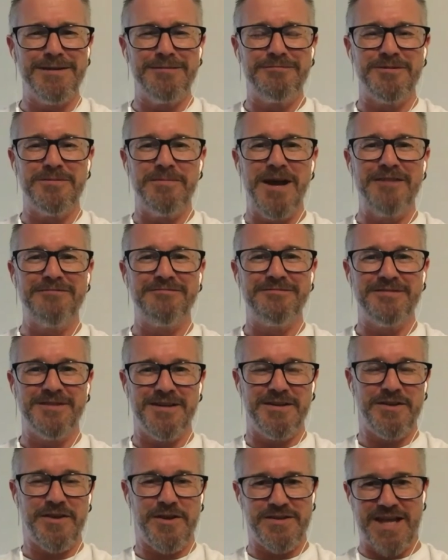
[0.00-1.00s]
from Af-
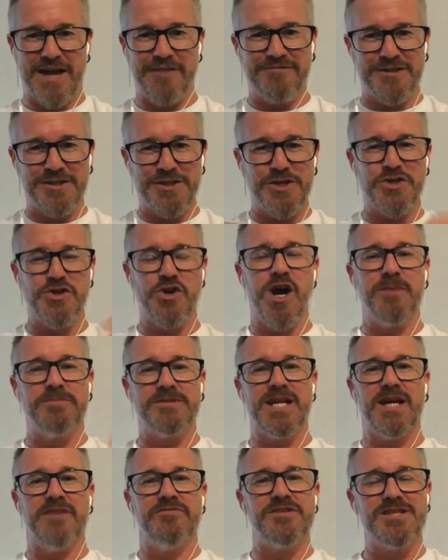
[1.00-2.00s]
uh, those African tribes
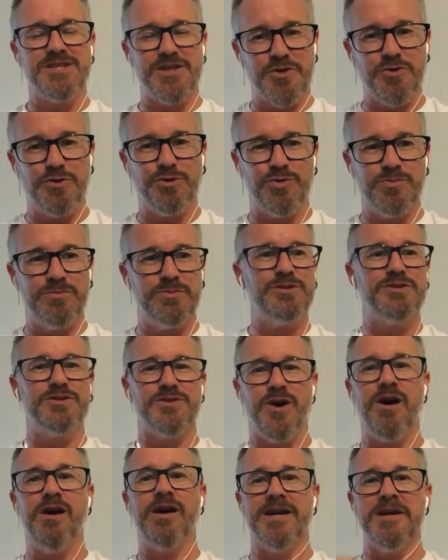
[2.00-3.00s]
that have this thing called Ubuntu.
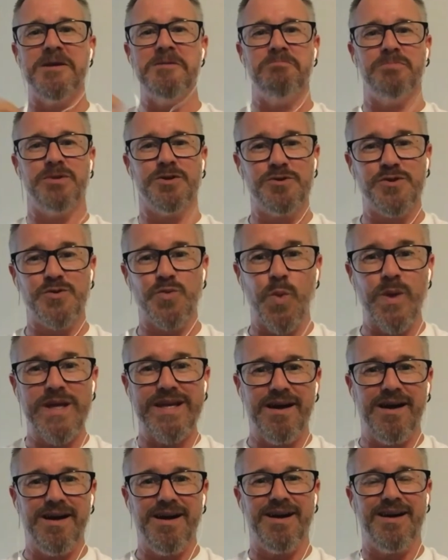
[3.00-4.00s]
I am because
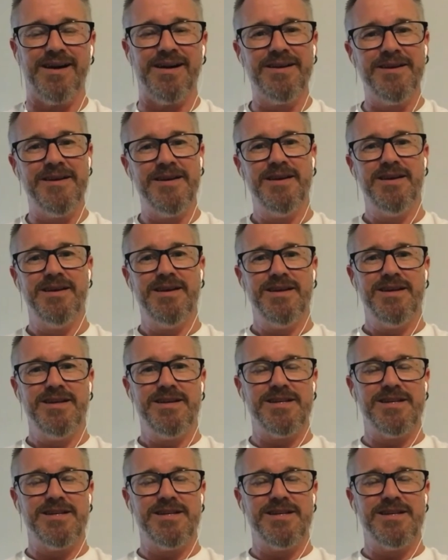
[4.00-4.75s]
we are. Mm.